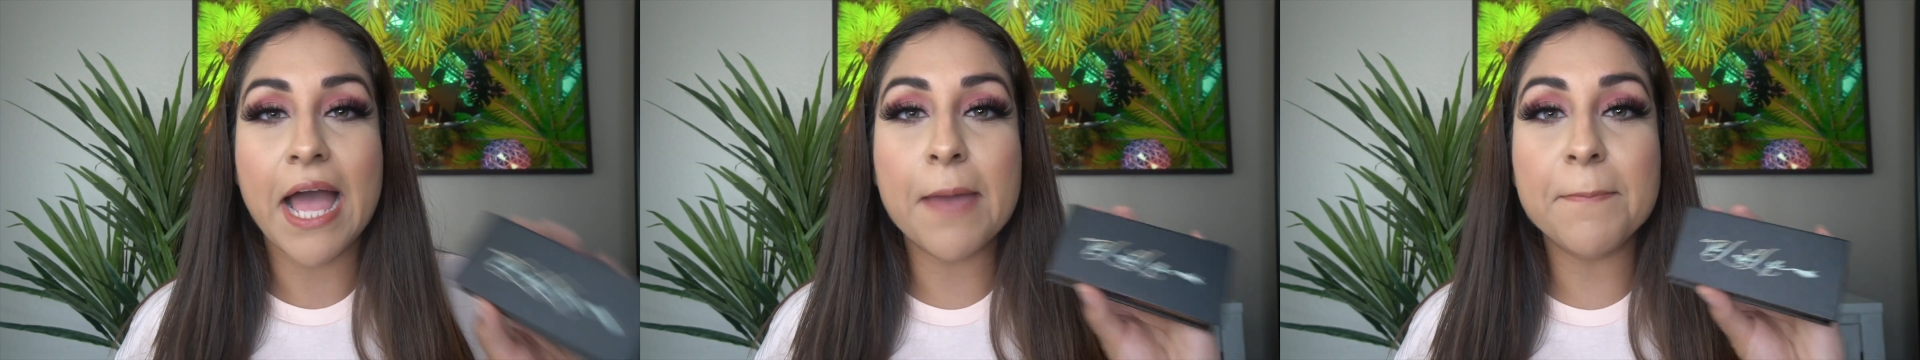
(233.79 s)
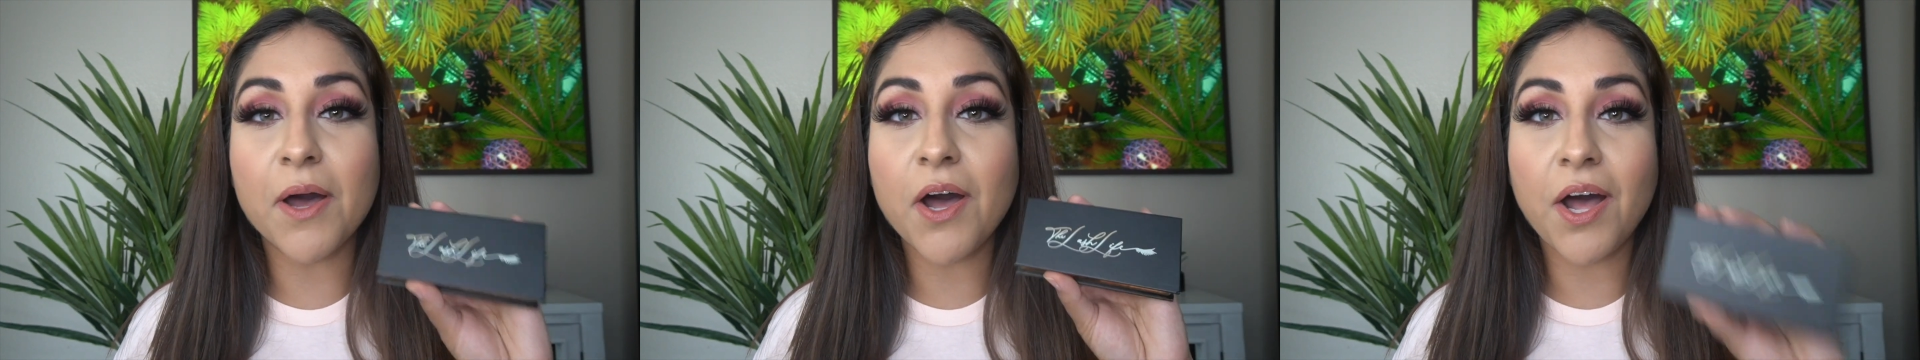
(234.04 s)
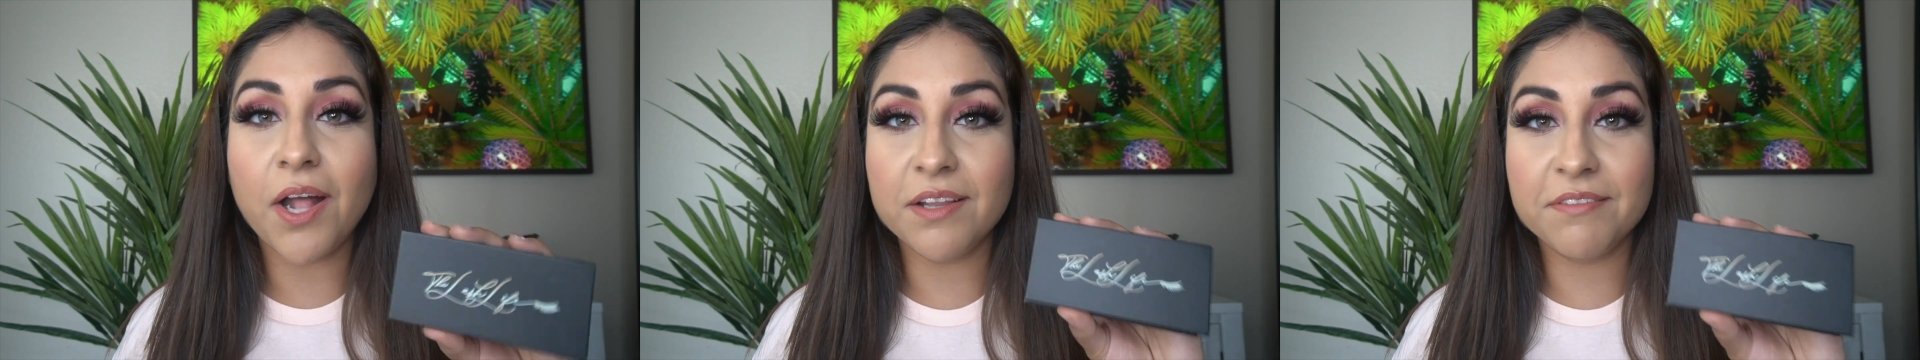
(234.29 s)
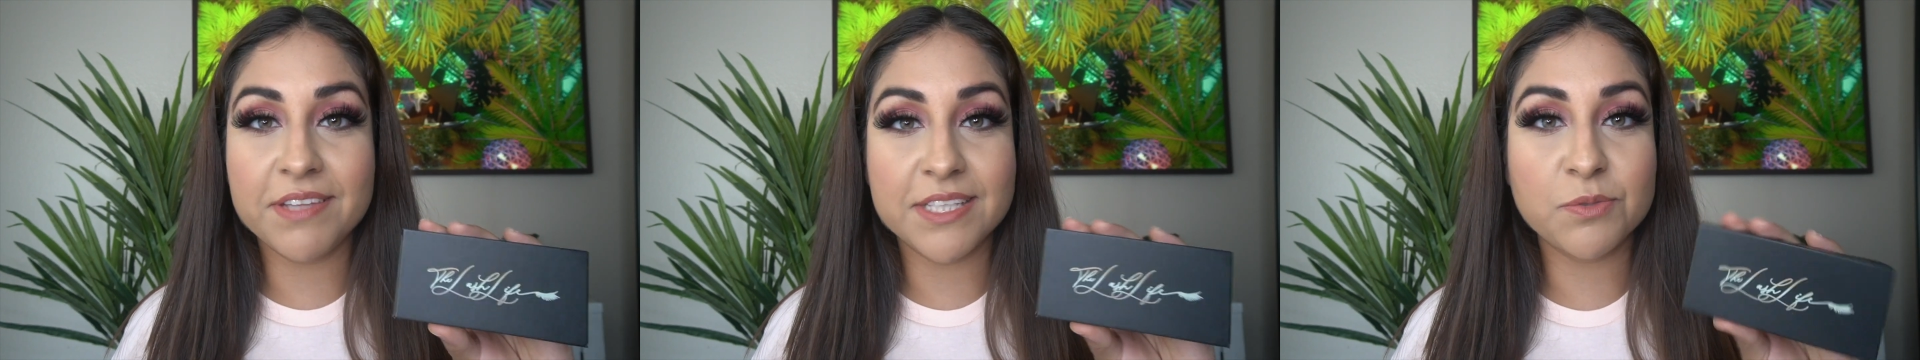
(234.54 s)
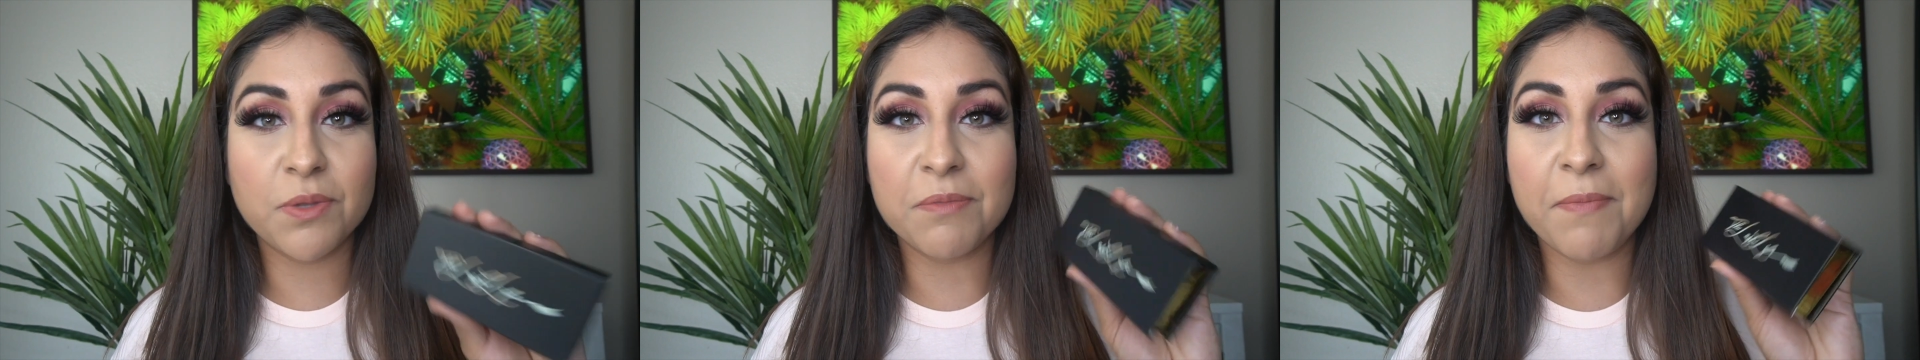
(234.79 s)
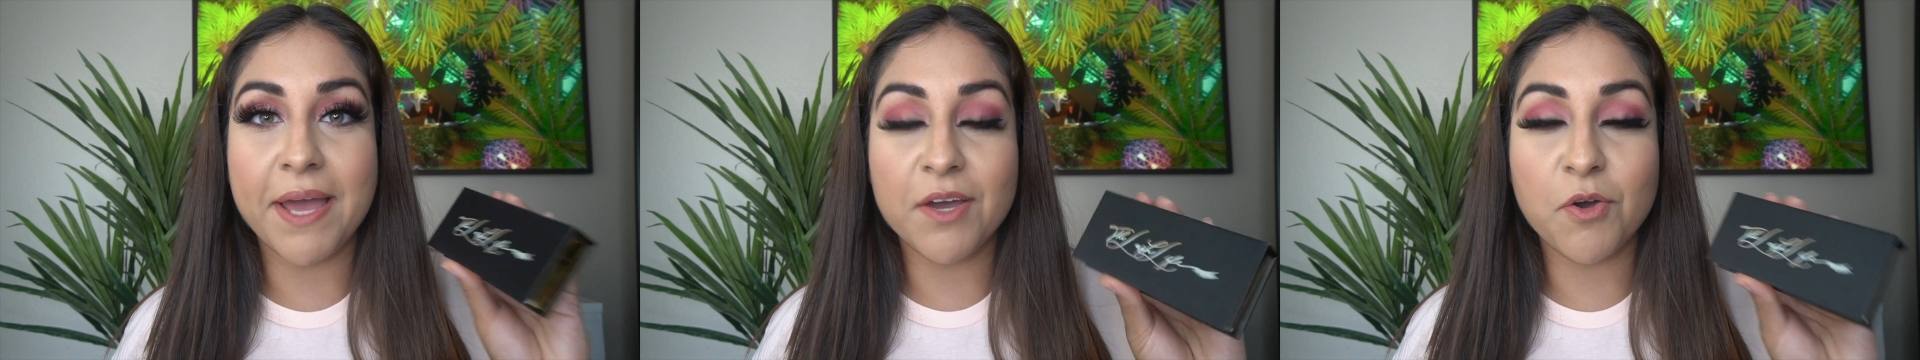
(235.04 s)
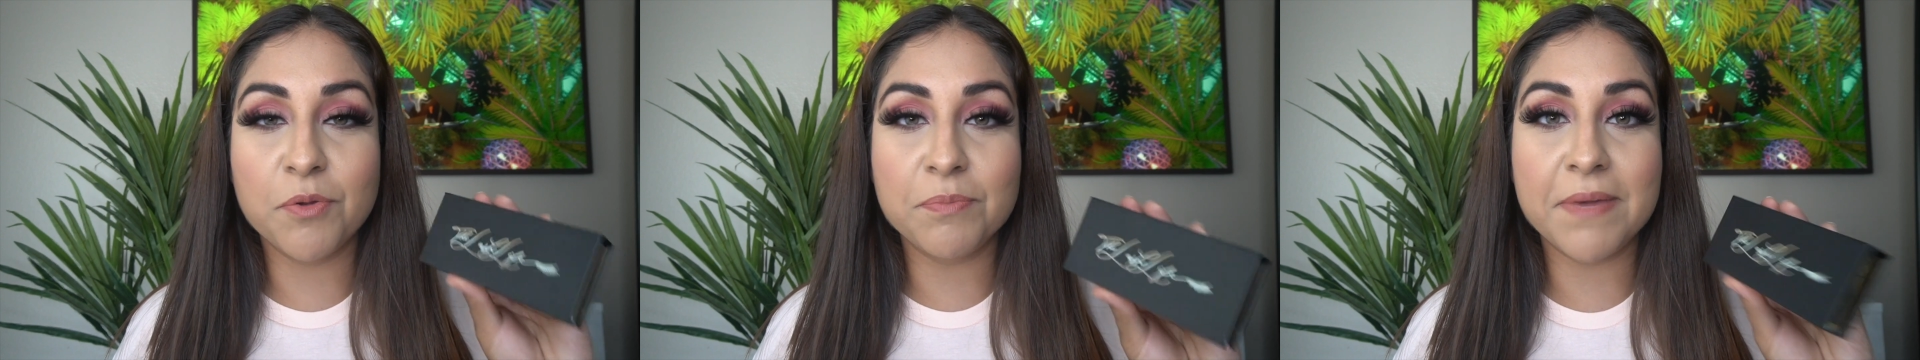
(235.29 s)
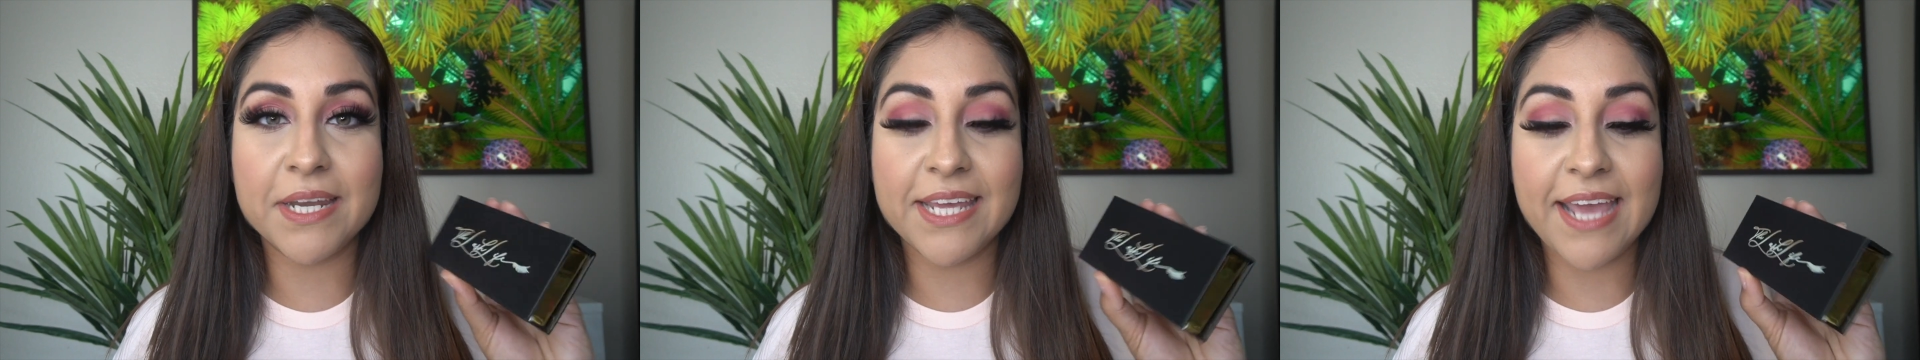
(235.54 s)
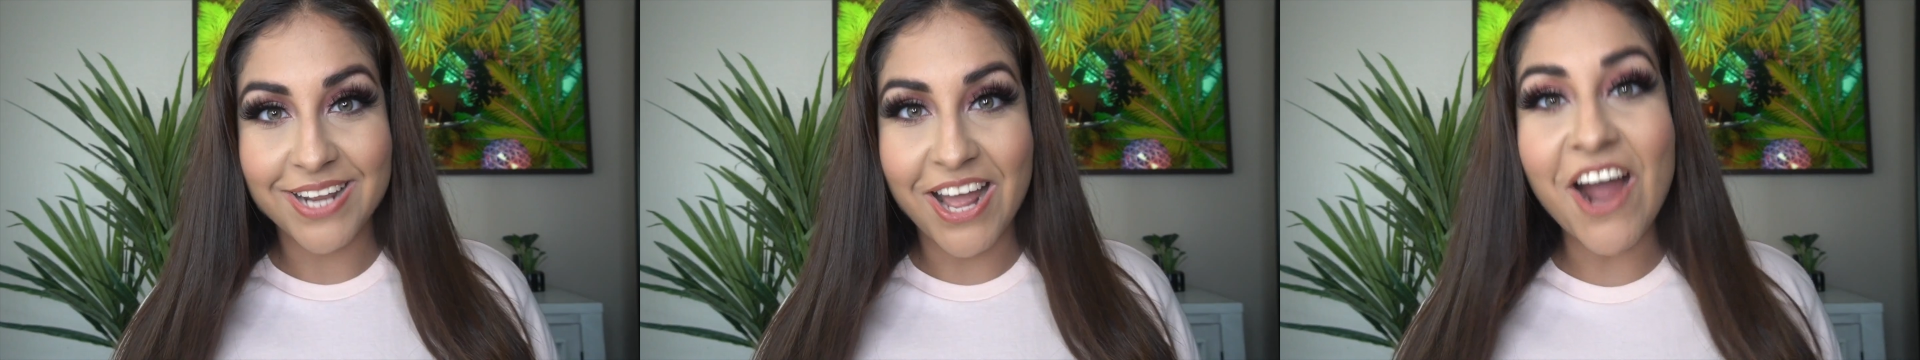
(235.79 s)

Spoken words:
I bought all of these with my own money.